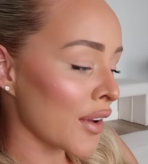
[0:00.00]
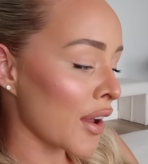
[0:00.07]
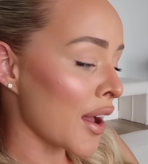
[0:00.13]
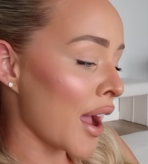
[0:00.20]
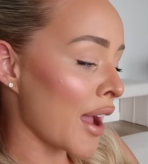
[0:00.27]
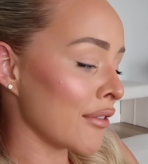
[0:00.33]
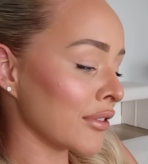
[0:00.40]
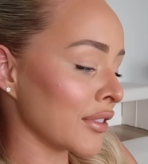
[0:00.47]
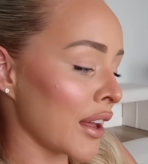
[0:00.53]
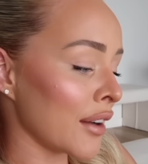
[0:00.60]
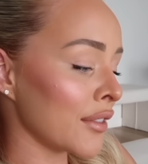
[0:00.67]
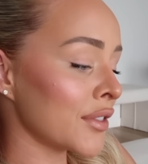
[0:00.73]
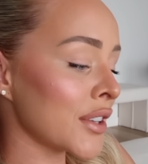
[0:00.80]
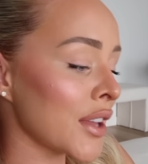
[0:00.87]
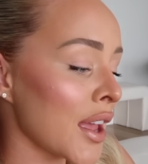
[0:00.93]
I've
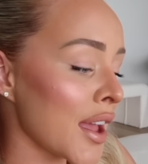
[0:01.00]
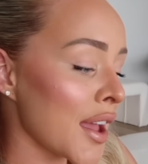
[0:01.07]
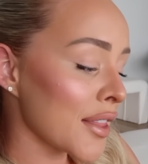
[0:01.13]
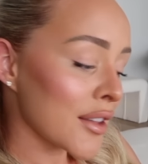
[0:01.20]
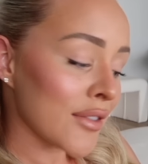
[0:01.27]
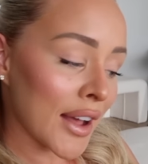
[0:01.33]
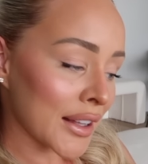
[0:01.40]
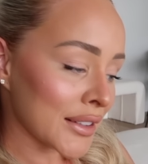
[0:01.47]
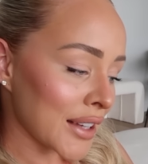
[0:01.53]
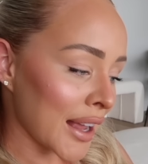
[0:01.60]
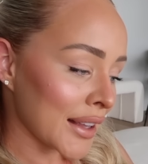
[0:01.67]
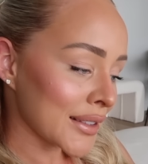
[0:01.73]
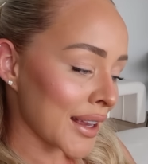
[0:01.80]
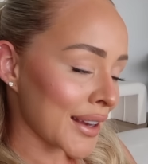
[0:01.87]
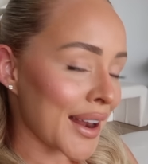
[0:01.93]
loved the
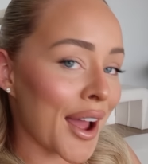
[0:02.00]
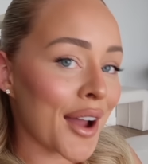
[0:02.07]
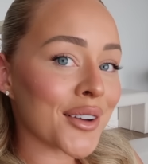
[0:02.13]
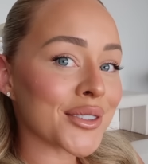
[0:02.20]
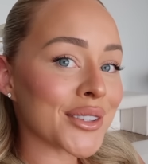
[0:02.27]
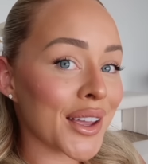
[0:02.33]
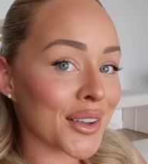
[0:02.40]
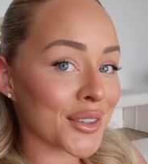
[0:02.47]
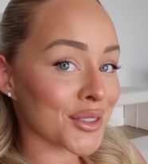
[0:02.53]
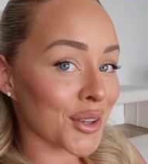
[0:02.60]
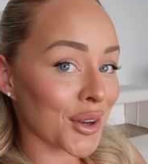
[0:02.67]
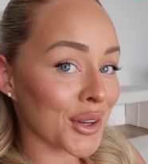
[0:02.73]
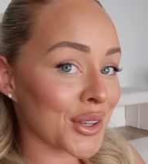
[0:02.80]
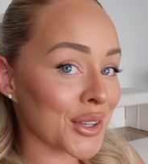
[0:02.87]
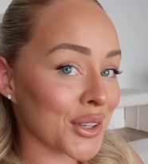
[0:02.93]
Valentine's Day nails. They are
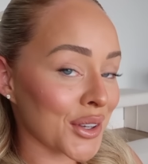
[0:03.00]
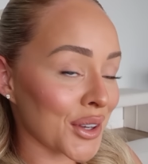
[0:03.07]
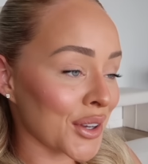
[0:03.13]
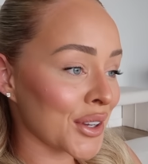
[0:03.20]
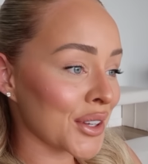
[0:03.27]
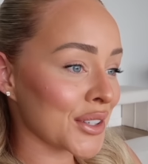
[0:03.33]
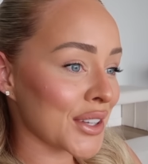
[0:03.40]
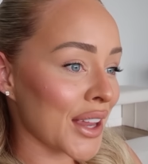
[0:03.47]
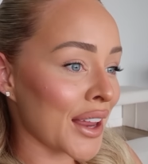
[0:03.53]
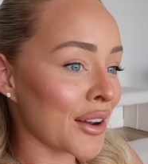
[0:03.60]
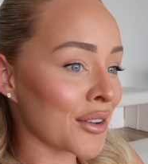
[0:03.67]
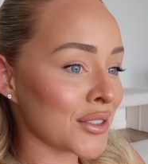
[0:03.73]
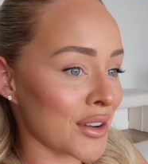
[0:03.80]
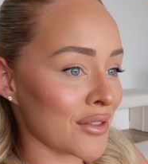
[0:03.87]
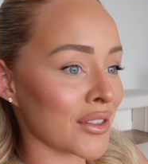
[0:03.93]
so cute, and
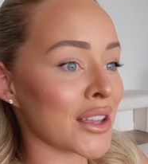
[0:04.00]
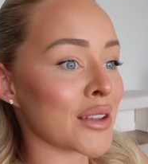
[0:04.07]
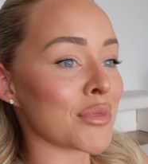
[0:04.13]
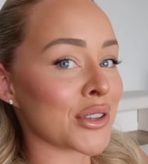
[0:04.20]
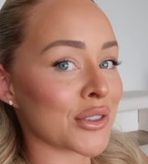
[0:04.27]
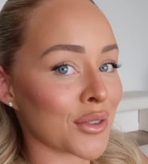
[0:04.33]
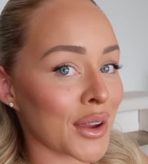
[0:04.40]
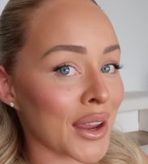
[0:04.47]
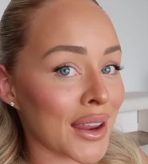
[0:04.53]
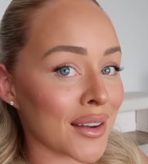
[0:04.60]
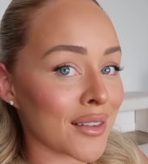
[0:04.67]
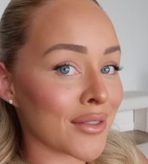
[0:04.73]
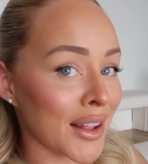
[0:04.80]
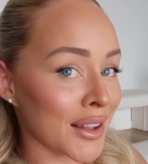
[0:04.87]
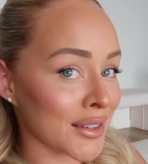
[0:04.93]
I'll definitely be
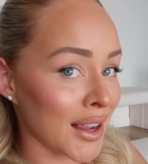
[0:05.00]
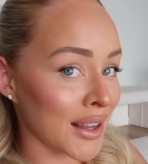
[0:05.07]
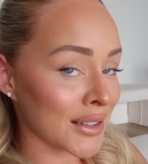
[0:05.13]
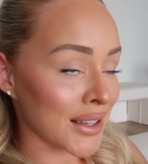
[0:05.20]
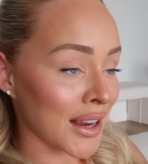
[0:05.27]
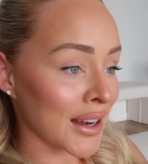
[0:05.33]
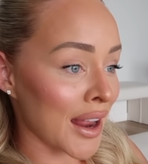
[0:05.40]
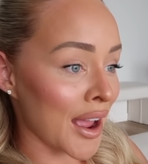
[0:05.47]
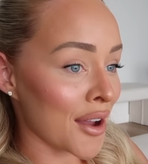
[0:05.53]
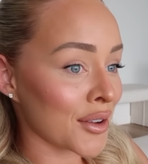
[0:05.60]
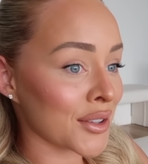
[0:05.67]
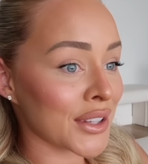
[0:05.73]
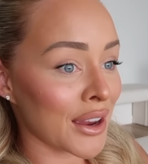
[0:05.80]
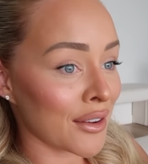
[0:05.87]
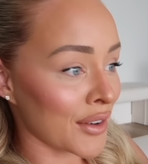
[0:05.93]
doing Valentine's Day
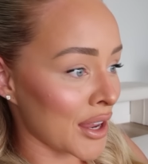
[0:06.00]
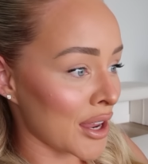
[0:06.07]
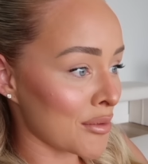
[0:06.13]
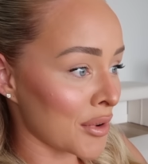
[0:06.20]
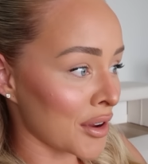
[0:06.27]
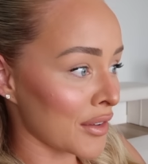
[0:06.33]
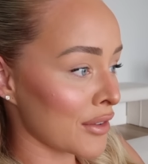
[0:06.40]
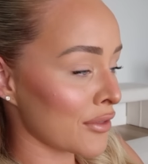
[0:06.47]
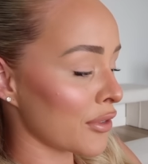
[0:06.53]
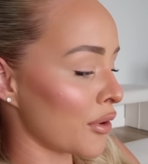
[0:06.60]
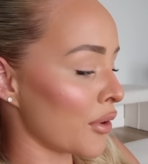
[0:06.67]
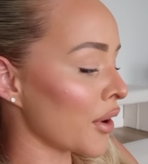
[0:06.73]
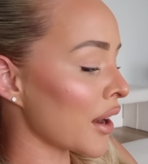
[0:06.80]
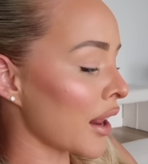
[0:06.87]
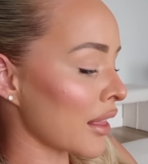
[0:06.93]
nails every year moving
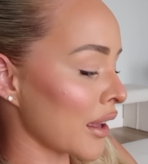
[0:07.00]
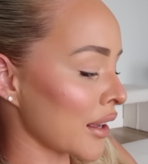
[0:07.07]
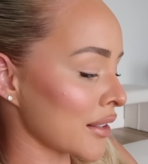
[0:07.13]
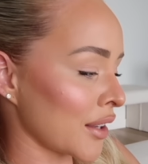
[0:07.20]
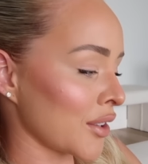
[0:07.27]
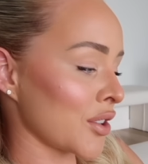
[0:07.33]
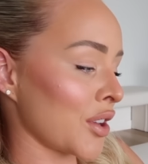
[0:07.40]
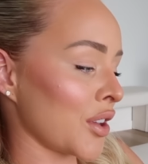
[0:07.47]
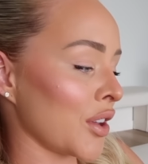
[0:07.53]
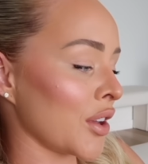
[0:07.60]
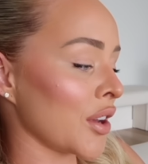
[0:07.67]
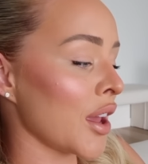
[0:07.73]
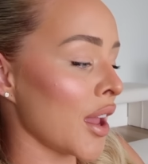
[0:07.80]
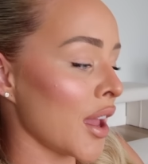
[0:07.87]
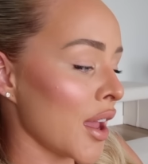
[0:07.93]
forward. I think it's such a
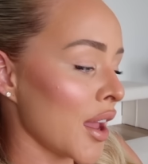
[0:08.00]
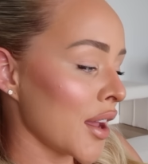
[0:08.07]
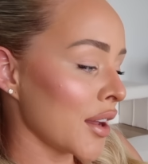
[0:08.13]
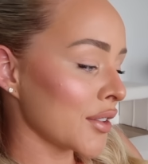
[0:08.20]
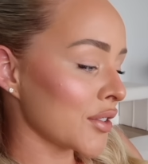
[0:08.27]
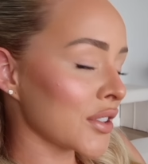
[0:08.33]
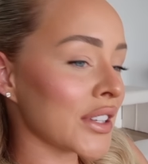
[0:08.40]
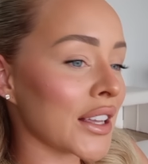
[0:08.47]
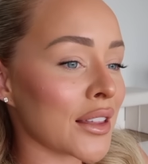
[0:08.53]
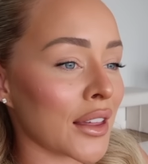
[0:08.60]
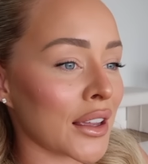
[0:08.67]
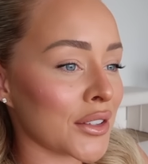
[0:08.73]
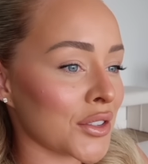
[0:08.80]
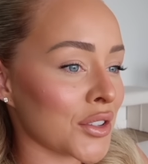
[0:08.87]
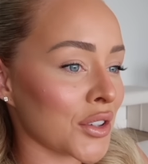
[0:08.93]
cute just like
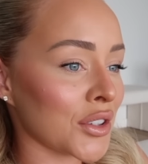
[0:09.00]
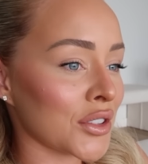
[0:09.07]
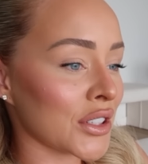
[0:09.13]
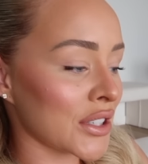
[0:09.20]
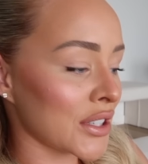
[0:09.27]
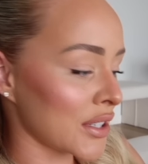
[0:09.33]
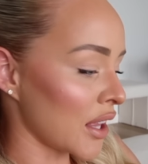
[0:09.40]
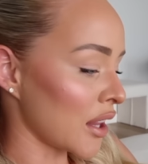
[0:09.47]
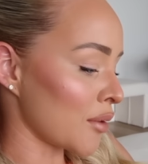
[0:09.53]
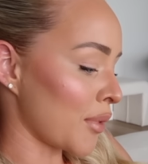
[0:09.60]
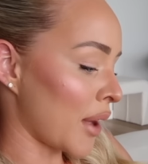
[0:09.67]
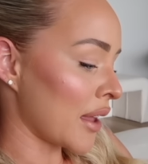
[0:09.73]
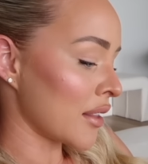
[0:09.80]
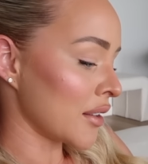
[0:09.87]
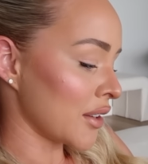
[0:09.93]
thing to do just to
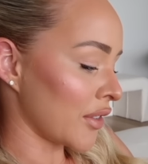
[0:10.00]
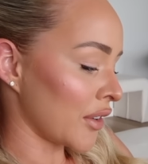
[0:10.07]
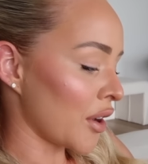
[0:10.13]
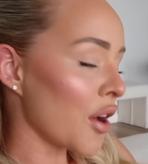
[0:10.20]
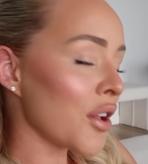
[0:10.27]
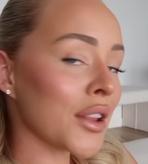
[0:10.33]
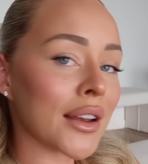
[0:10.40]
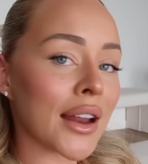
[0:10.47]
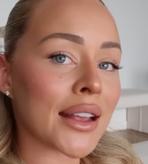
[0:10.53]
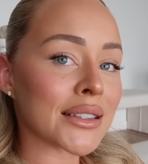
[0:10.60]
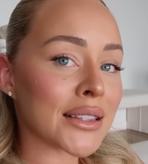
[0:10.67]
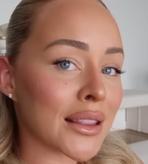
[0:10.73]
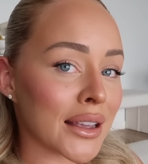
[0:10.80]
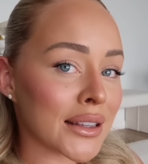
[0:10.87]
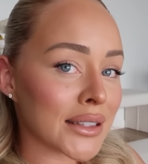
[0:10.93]
celebrate the different holidays
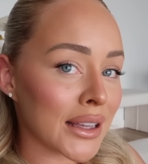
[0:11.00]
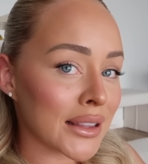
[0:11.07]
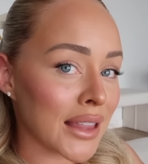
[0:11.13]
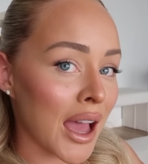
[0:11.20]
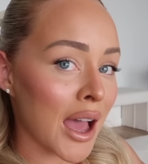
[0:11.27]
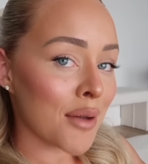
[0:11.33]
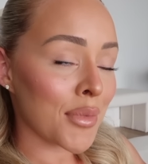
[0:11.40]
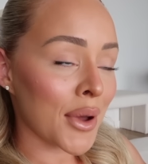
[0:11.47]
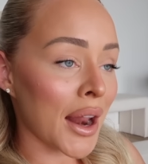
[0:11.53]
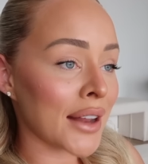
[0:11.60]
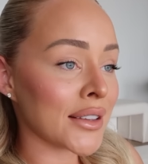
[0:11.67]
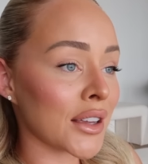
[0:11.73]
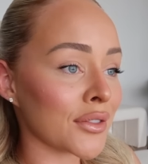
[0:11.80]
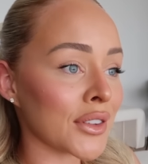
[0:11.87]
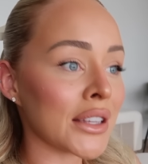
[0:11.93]
and things like that. But I
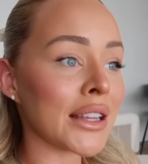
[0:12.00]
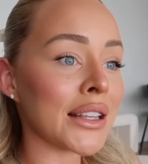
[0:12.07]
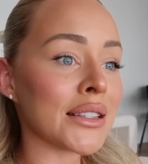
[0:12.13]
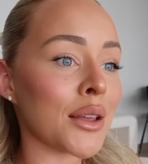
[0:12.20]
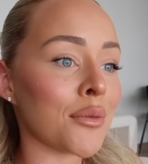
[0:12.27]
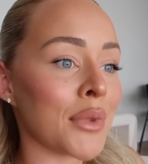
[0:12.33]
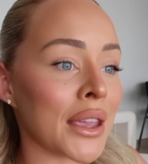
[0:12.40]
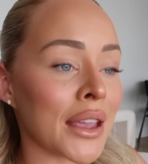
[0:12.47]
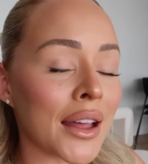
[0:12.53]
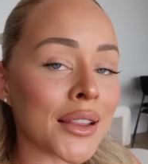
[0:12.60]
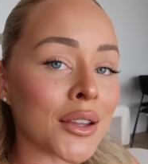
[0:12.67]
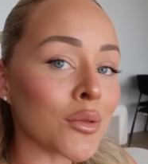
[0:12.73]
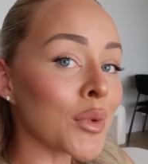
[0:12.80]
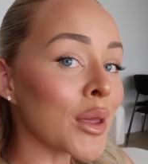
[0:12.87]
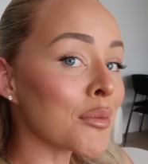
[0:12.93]
definitely need something a
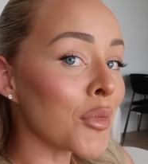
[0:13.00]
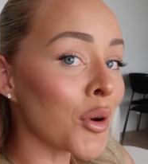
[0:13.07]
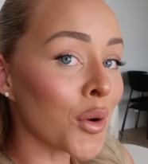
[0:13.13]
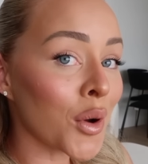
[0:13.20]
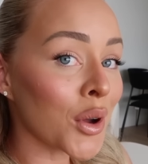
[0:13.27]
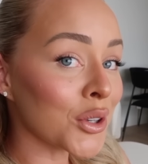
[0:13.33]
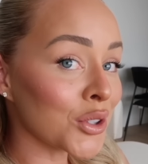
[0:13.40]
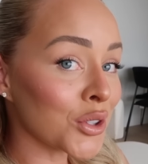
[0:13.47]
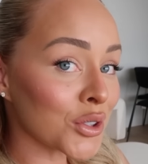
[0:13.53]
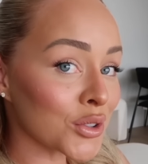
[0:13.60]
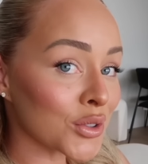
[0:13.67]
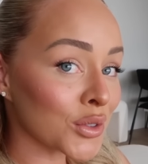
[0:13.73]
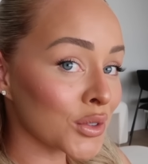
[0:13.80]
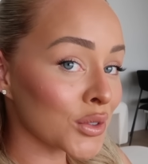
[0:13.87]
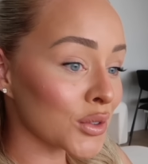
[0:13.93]
little bit more
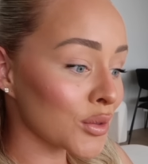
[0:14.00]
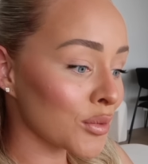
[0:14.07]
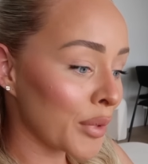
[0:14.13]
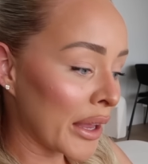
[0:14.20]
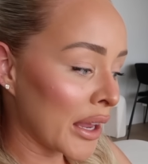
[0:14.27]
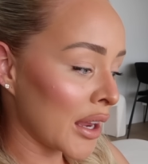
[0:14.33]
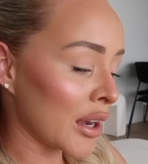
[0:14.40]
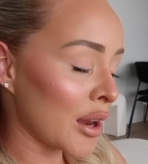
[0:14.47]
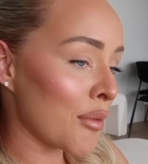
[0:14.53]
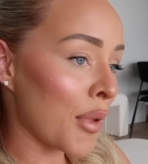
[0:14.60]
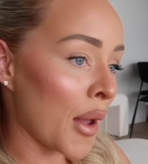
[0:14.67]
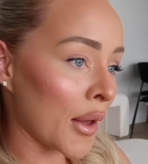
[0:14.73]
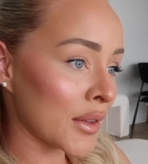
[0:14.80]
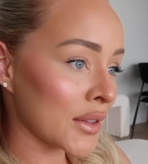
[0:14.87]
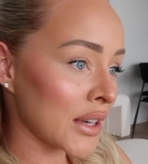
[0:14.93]
neutral being
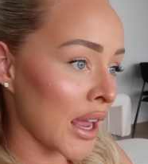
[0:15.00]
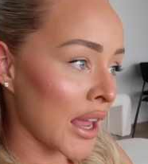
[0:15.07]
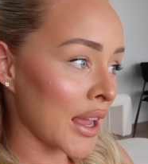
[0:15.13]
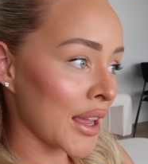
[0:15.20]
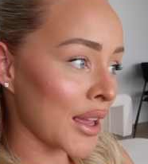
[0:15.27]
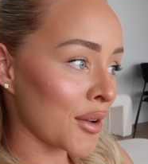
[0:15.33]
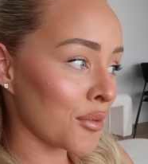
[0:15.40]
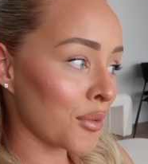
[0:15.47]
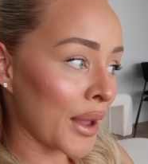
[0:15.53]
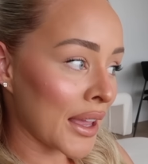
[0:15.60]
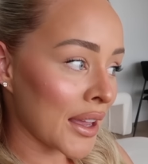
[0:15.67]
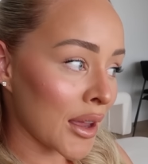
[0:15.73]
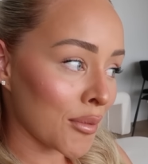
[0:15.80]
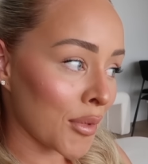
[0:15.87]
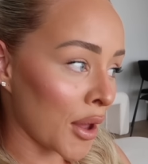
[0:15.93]
birthday
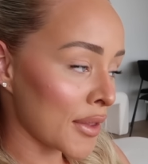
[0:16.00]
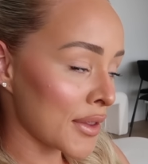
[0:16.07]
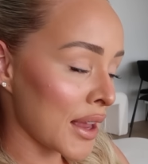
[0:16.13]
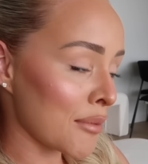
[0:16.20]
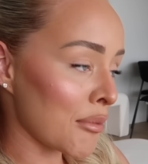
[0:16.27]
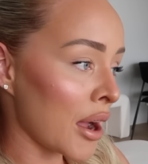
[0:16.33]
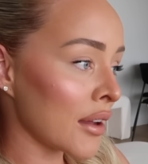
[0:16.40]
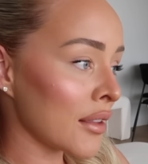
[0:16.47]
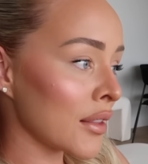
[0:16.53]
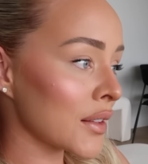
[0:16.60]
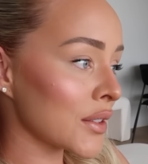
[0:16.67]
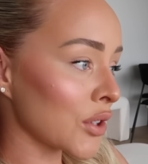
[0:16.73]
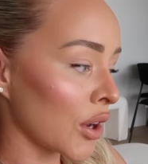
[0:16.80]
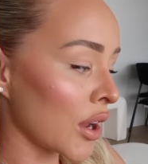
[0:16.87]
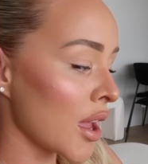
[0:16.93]
week and birthday
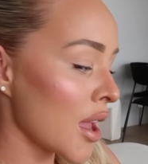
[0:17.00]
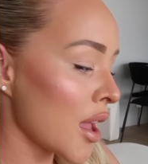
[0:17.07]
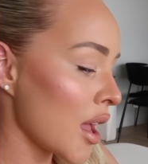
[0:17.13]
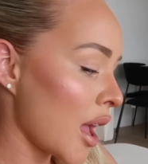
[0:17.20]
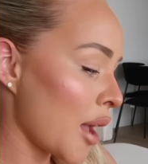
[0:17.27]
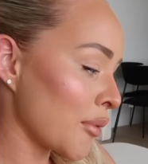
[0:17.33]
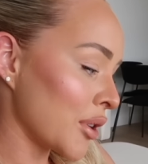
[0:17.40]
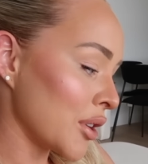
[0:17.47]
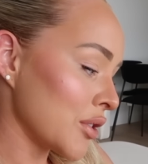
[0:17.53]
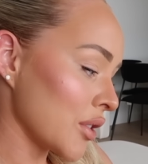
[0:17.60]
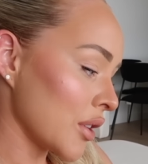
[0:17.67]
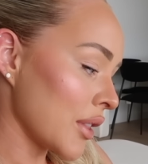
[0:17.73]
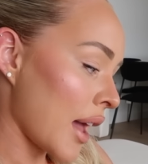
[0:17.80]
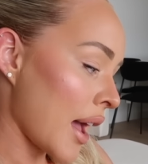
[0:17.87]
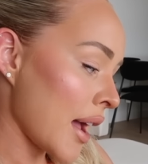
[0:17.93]
month. So I'm going to
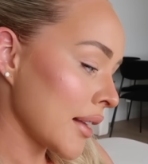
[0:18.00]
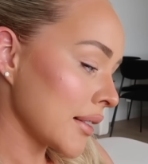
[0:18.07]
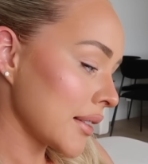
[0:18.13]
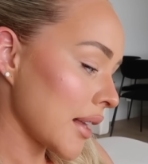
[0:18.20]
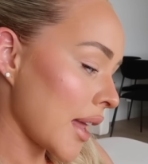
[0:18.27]
do that.